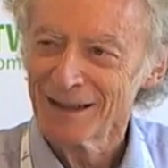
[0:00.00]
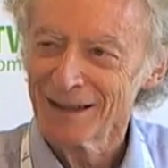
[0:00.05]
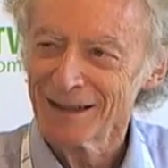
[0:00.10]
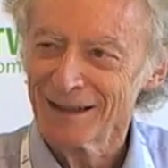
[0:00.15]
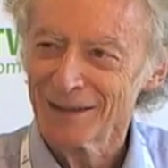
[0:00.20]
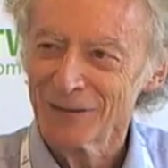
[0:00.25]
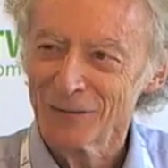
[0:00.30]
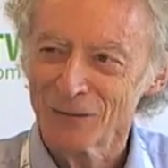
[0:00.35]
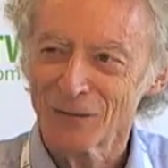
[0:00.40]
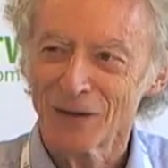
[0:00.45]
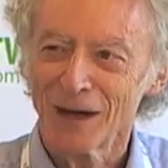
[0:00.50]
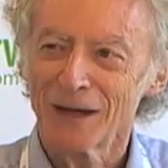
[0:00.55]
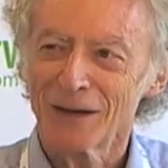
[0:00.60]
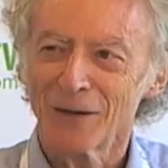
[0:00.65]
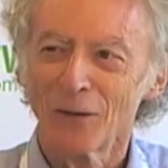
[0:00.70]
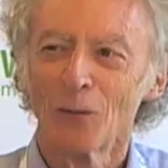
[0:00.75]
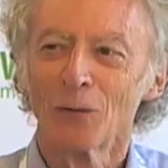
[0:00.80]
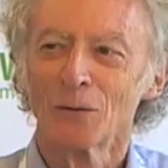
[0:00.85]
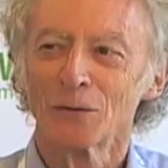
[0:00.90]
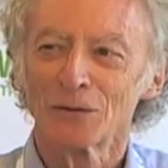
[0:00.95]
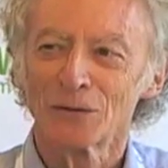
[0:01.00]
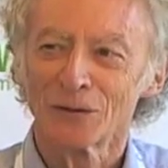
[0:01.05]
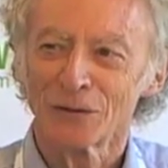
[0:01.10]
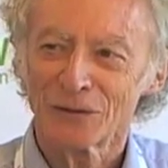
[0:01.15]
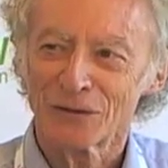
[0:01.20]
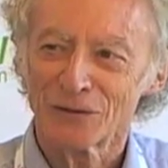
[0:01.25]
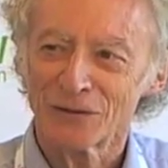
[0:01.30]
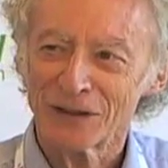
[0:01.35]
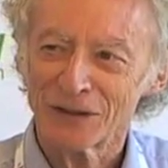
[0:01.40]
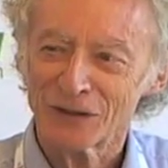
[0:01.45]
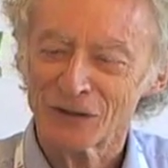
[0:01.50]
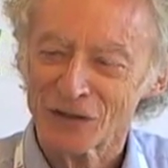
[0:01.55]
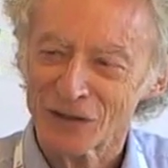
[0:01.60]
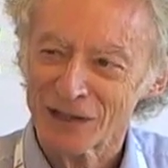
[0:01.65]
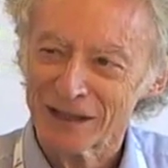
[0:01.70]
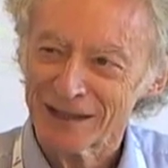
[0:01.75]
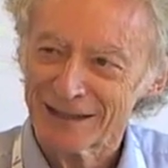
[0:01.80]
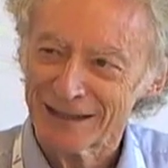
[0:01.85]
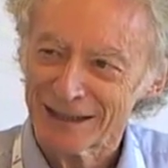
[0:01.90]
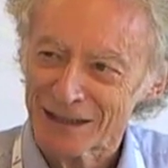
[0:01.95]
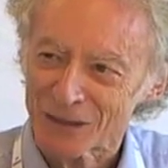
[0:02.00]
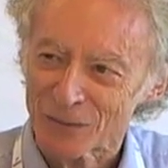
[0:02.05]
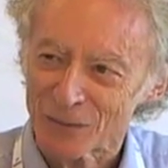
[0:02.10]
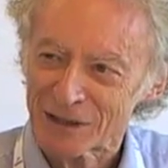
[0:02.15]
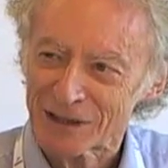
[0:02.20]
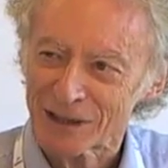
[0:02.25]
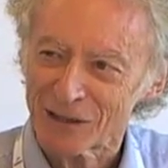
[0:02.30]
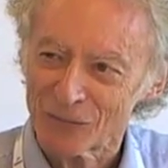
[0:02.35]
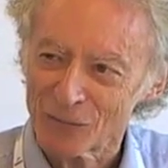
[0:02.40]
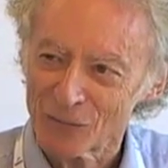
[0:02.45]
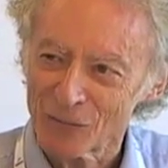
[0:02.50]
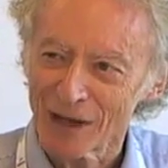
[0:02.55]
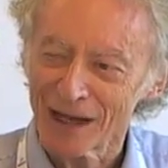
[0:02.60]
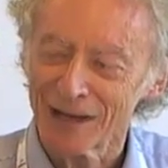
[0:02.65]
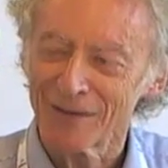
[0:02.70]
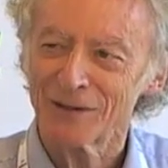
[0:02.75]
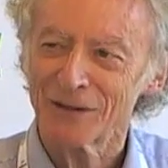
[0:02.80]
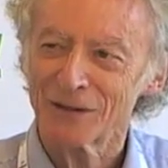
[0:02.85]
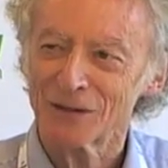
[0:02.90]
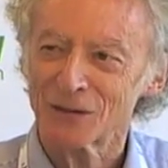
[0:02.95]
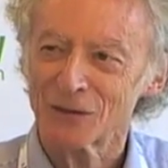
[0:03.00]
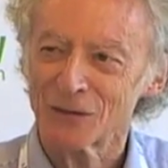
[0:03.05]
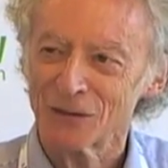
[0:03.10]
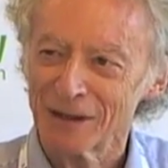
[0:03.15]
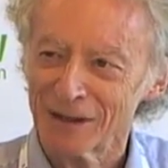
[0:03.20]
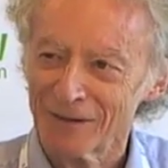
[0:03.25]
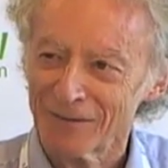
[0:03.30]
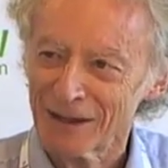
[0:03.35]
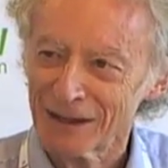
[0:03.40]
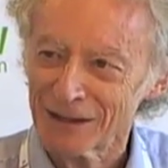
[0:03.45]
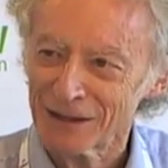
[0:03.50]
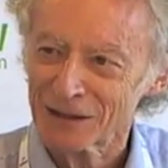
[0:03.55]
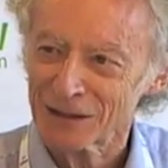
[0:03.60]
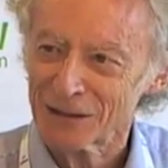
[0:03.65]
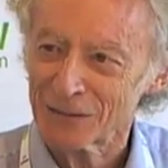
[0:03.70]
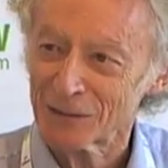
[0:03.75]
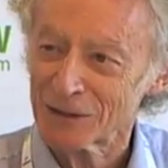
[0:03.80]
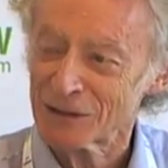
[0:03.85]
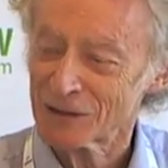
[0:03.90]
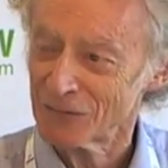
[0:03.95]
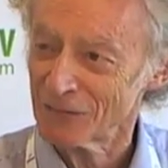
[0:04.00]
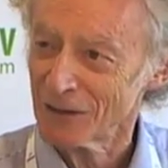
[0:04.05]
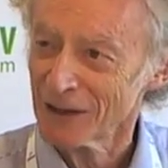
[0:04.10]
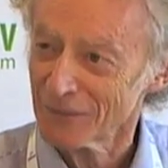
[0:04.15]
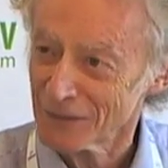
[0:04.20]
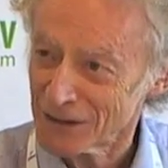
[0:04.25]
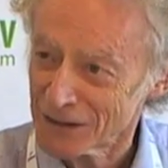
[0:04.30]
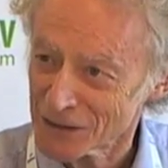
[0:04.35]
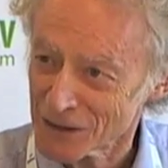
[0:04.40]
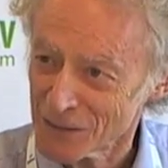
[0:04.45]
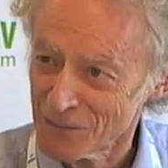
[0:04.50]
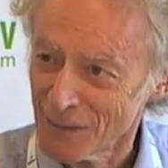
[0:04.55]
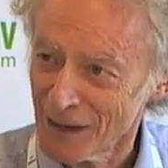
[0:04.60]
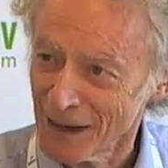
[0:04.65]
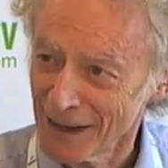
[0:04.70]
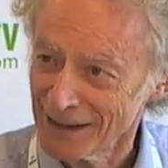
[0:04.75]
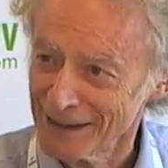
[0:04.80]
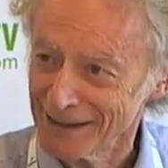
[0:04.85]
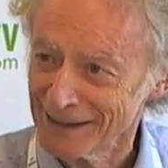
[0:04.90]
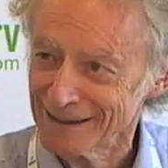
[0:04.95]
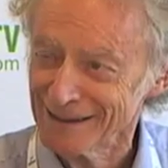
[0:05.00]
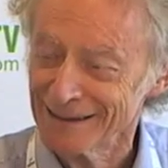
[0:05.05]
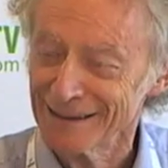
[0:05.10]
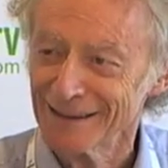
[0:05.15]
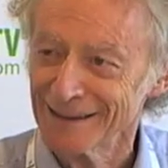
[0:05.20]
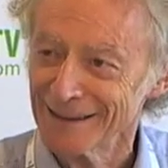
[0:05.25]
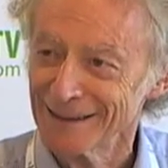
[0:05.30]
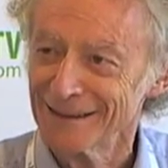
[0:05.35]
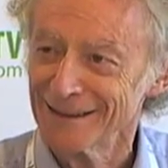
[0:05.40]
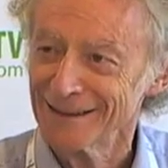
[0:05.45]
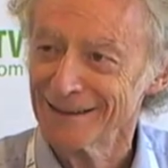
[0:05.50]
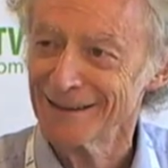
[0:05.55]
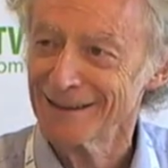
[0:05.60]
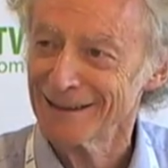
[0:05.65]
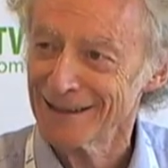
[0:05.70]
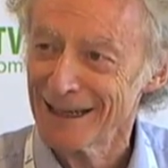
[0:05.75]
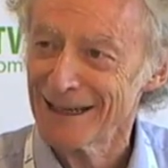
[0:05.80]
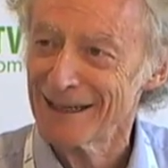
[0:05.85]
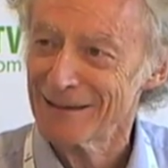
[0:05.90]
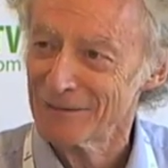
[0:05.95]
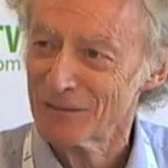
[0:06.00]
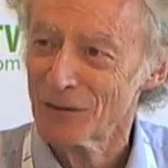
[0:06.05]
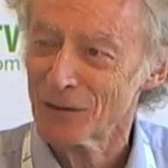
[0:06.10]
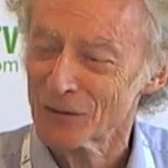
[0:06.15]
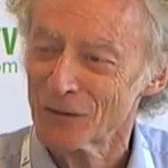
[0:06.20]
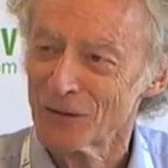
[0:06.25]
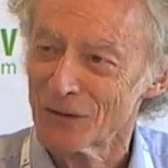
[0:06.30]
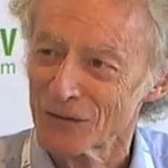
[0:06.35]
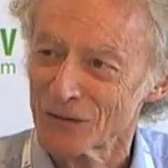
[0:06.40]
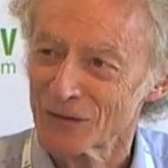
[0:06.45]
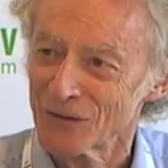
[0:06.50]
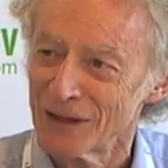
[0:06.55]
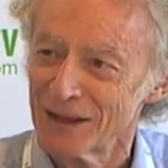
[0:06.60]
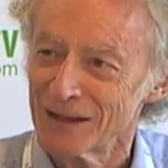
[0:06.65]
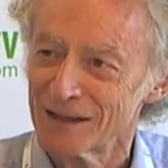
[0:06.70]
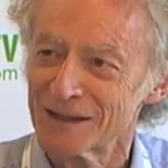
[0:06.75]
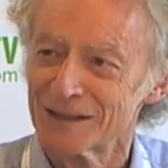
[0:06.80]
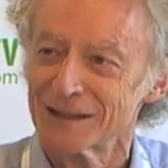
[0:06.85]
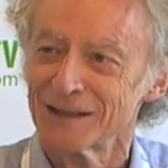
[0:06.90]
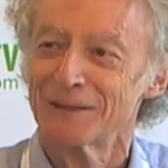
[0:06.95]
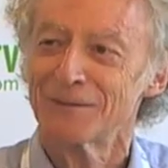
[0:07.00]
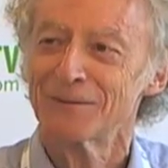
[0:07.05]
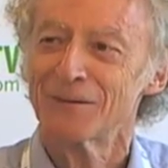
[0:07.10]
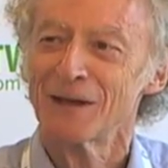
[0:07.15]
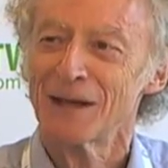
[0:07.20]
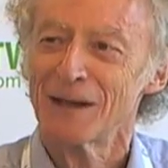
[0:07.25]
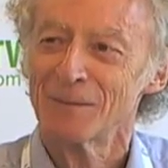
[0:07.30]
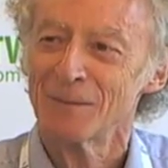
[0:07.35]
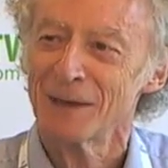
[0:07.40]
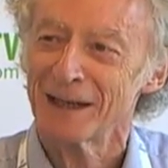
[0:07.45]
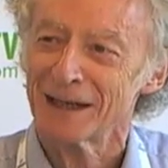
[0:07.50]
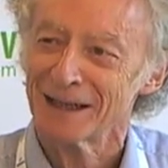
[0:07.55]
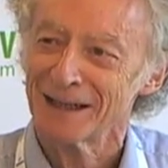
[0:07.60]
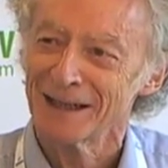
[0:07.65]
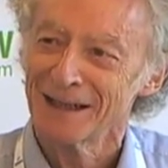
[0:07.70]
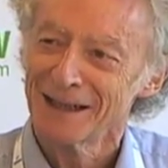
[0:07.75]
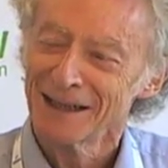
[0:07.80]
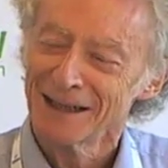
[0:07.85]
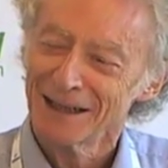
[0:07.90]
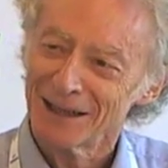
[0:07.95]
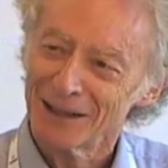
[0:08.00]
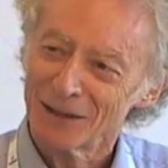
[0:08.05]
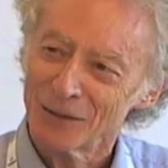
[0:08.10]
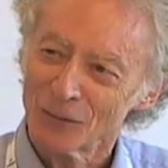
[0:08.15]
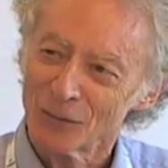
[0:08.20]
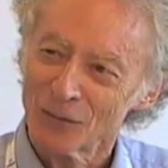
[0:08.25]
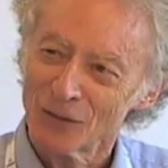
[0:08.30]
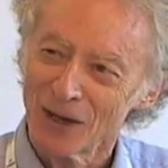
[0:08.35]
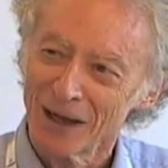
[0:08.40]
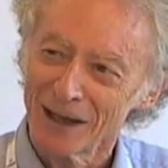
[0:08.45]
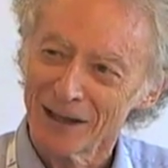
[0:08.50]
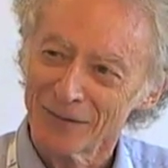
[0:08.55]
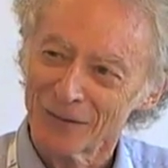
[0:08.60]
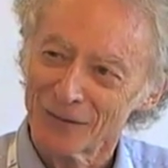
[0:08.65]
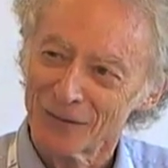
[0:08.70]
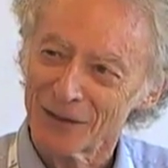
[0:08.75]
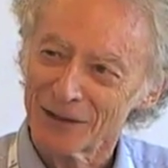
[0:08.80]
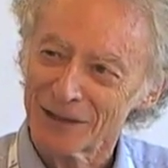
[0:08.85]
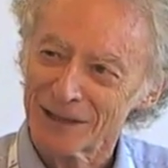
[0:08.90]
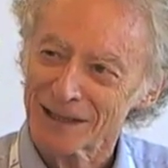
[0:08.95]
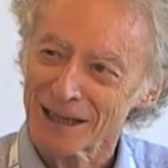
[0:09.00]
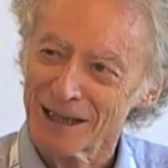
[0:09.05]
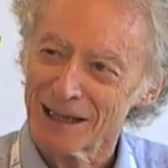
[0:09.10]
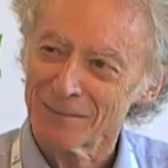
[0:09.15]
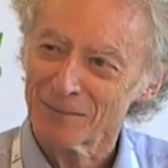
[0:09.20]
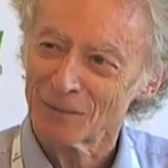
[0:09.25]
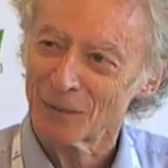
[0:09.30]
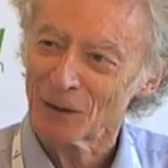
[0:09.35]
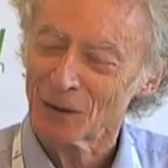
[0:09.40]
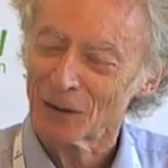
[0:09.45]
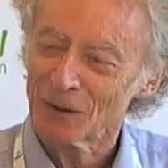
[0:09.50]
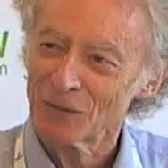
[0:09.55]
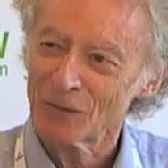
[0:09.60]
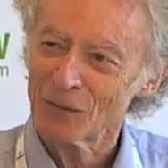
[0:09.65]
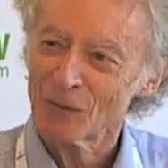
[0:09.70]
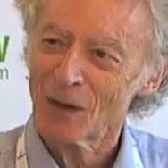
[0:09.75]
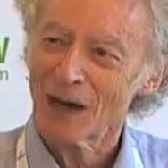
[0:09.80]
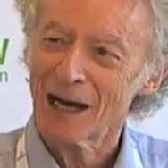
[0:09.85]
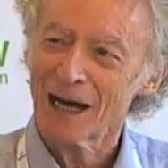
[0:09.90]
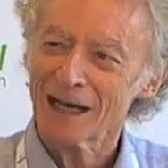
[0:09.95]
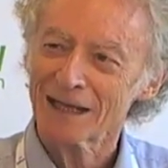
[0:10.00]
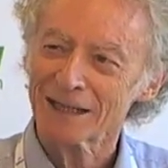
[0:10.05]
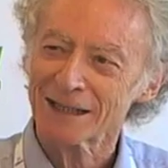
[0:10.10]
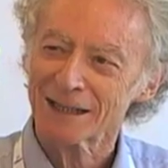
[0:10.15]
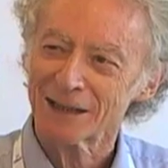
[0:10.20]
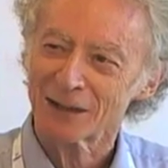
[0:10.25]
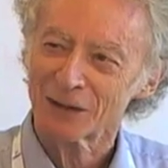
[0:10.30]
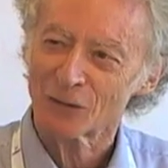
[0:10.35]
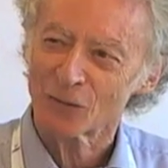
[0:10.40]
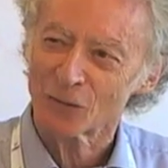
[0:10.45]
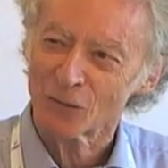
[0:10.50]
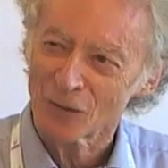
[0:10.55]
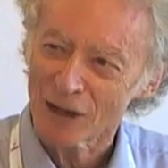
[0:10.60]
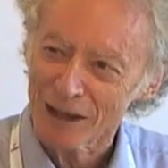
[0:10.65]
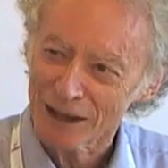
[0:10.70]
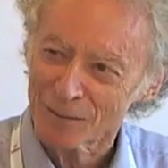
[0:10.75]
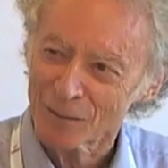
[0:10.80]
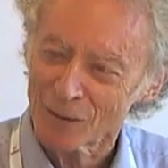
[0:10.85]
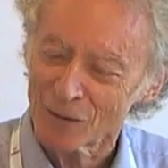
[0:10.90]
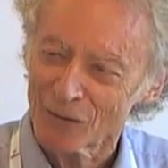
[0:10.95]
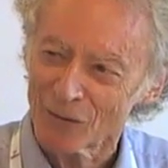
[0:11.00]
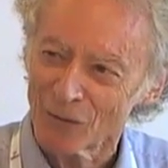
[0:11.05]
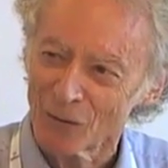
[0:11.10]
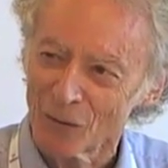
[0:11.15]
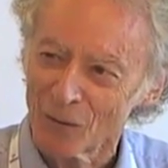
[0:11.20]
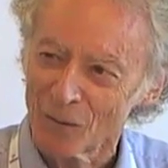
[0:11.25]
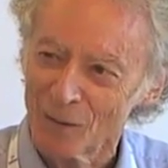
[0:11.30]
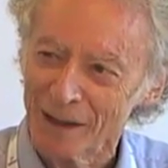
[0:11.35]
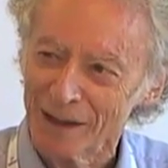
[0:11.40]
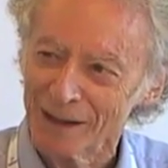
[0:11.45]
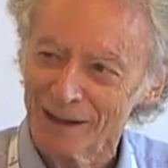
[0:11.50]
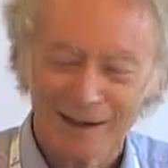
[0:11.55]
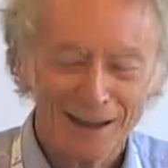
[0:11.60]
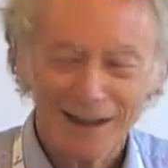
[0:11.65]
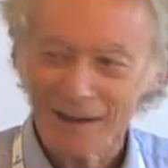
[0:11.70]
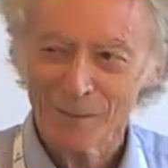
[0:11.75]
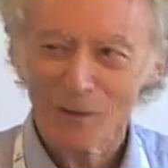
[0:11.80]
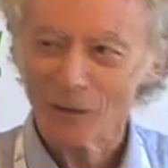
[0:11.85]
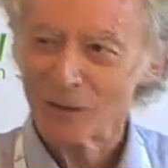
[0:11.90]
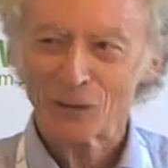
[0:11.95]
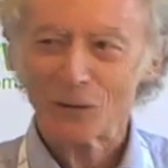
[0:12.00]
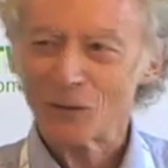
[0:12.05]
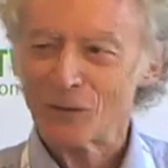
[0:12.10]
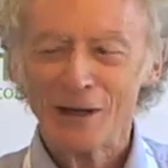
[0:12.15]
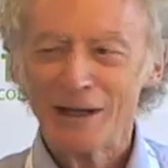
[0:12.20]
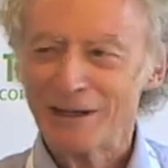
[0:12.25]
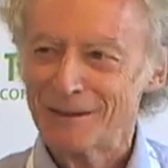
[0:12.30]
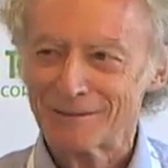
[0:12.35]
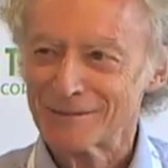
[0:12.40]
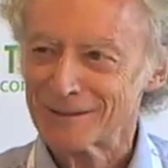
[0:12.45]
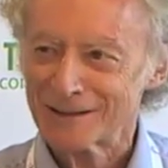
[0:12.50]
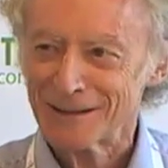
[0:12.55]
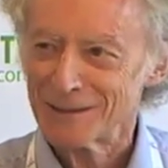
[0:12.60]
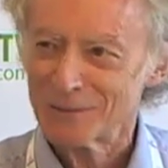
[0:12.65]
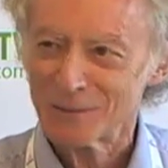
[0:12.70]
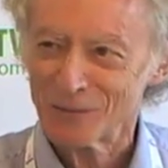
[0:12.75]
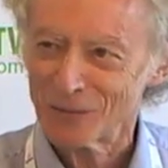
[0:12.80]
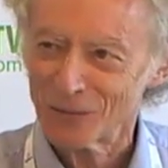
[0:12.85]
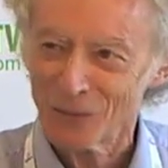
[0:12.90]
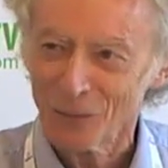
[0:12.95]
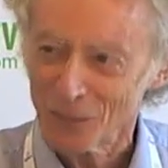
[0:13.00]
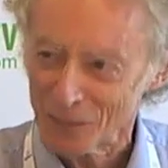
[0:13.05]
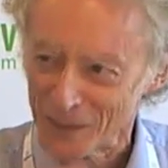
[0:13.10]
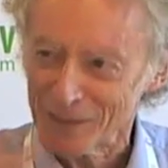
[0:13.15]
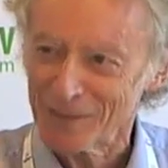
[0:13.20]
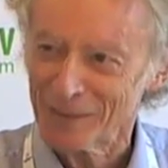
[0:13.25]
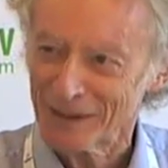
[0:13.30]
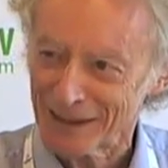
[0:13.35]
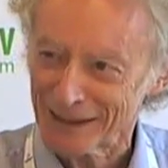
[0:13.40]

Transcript: you'll find all sorts of interesting things which are relevant to innovation, which are relevant to mining and rock phosphate for that matter. You'll find, for example, if you ask a great performer, I'm not a great performer, but